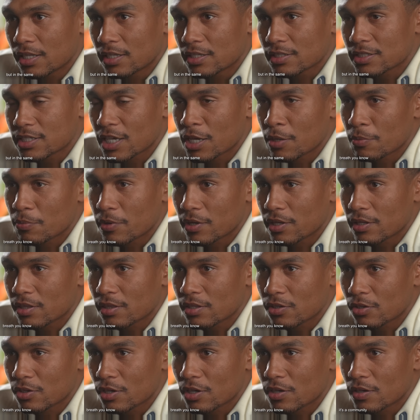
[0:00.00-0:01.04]
in the same
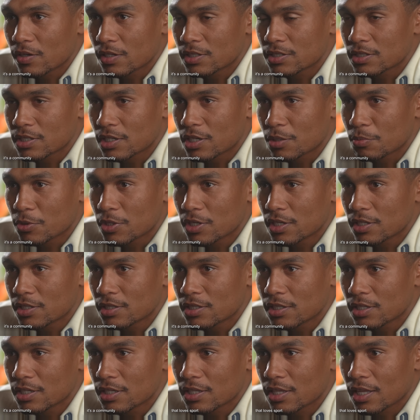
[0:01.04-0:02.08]
breath, you know, it's a
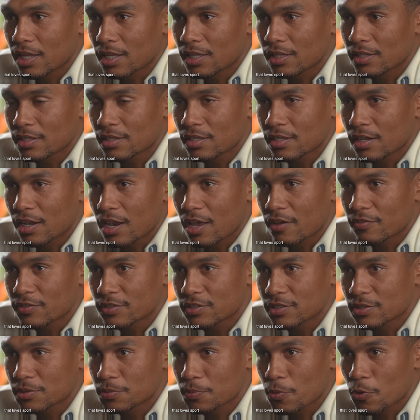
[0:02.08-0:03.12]
community that
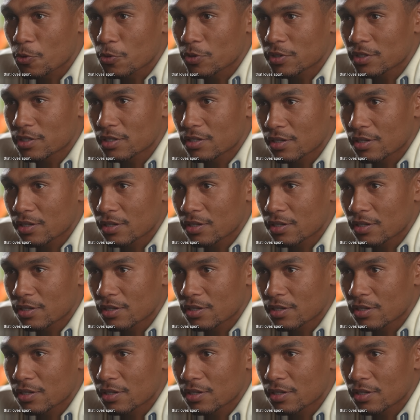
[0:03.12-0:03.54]
loves sport,